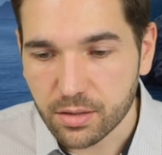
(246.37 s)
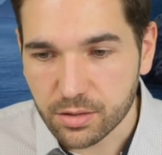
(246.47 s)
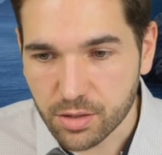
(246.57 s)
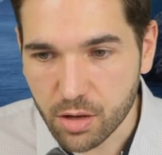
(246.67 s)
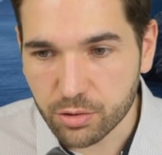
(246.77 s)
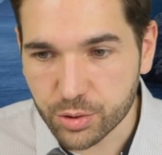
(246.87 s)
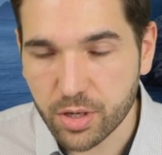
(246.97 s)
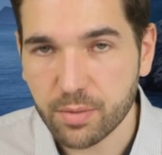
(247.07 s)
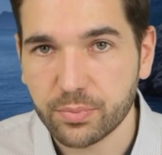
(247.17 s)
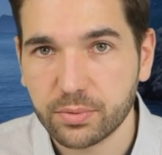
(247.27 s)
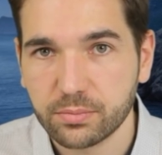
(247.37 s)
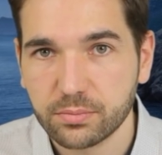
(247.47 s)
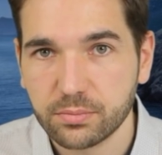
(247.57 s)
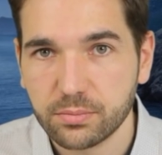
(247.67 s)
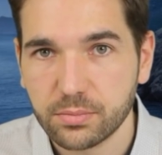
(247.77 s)
Donald Trump
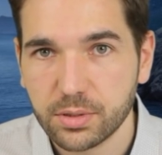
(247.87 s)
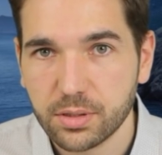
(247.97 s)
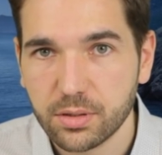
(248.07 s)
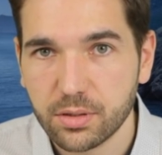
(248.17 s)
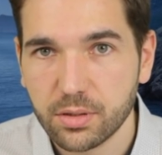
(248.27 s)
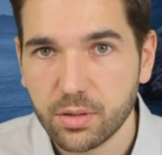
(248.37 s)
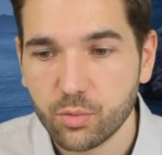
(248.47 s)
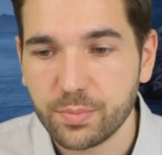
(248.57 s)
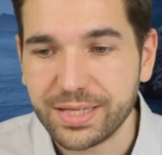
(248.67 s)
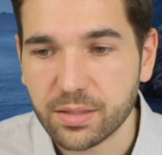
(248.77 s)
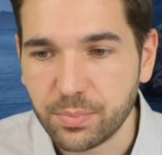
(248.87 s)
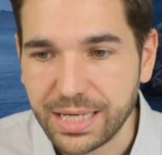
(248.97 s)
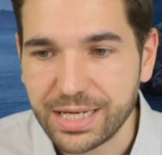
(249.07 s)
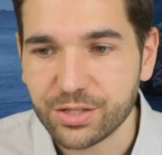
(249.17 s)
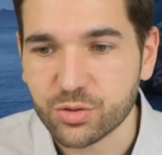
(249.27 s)
will be
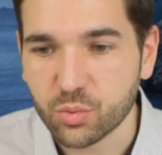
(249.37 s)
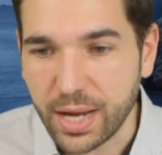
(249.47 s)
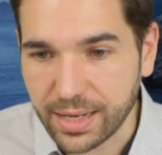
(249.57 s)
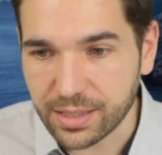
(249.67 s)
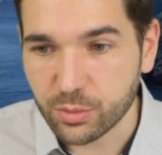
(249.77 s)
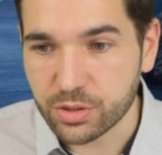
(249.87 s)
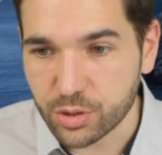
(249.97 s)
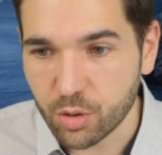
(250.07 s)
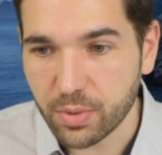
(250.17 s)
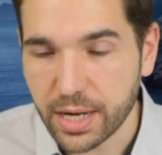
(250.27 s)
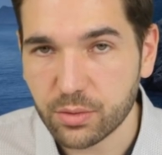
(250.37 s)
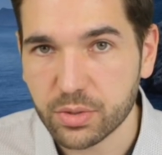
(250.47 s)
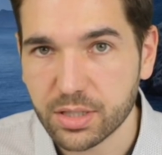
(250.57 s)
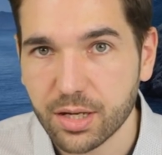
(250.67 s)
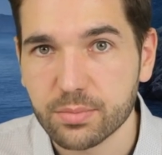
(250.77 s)
competing directly with Joe Biden
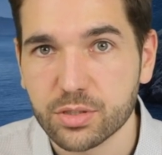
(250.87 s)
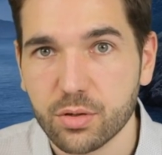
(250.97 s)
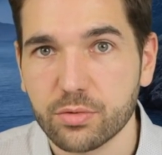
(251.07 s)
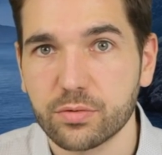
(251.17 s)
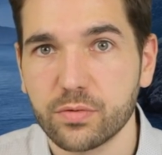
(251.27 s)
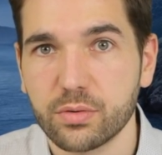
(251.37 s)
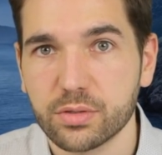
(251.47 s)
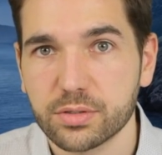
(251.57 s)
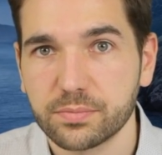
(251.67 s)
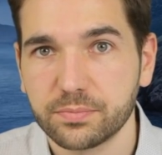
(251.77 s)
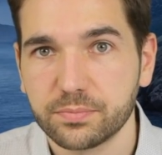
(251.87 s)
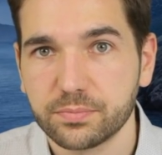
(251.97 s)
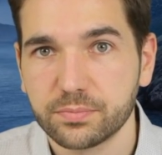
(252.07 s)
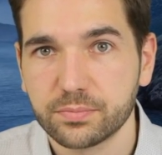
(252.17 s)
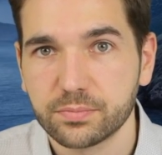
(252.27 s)
when it comes to older voters.
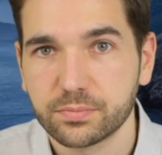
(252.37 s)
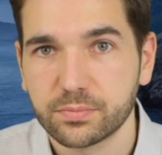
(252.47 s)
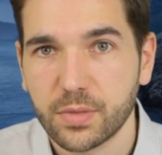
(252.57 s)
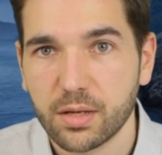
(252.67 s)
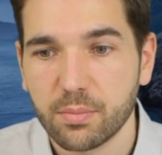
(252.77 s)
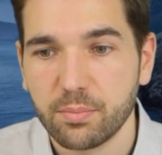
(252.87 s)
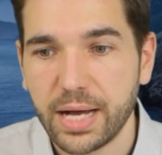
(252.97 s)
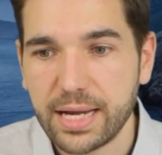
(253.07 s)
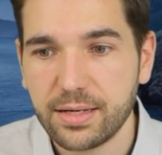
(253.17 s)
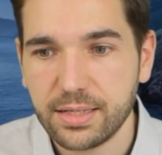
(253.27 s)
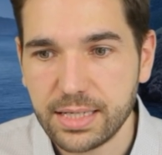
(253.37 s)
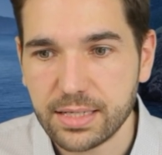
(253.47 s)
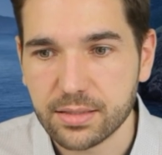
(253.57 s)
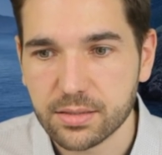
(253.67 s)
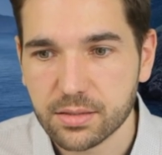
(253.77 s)
Biden
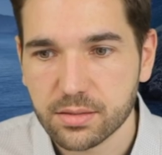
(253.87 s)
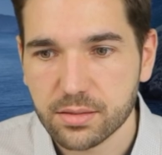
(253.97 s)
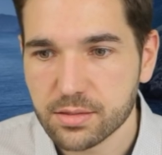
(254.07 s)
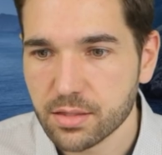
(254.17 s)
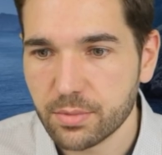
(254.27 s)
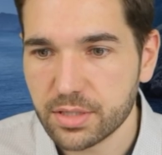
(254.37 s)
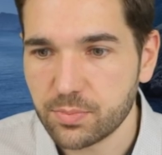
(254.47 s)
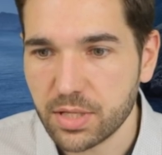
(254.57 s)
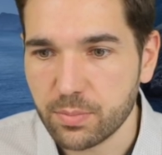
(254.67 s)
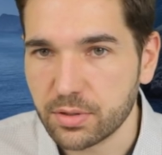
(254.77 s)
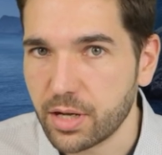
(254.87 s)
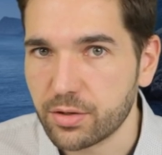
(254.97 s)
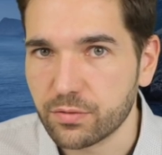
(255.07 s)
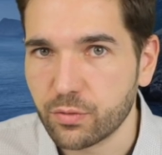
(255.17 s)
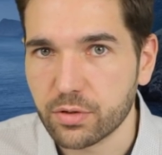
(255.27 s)
needs some of these people
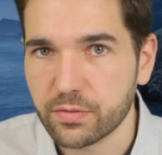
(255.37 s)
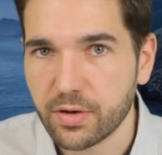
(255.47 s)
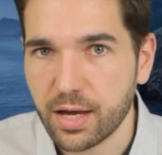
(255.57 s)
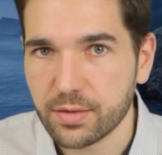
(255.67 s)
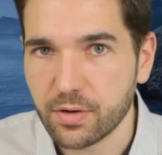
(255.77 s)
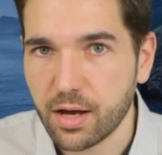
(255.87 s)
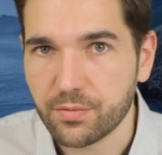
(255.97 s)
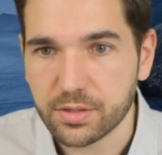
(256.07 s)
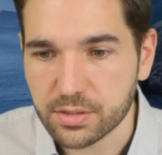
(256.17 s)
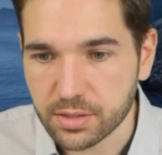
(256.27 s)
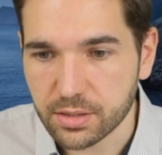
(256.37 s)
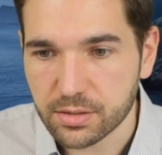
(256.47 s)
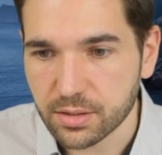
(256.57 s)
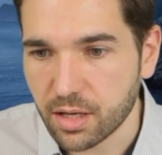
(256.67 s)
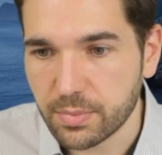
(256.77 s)
under 45, obviously,
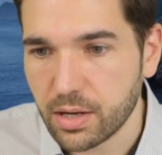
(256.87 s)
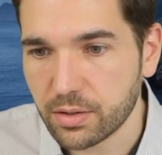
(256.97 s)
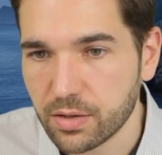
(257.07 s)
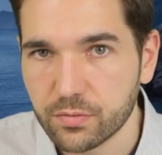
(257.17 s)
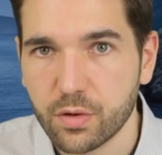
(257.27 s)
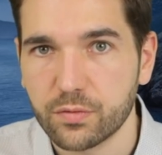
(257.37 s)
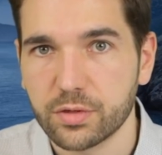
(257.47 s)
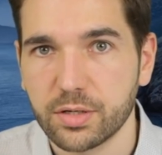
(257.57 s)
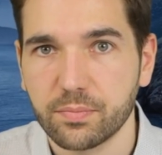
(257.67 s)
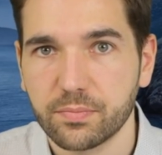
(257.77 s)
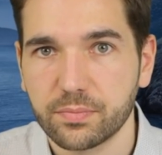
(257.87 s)
to come out and vote for him.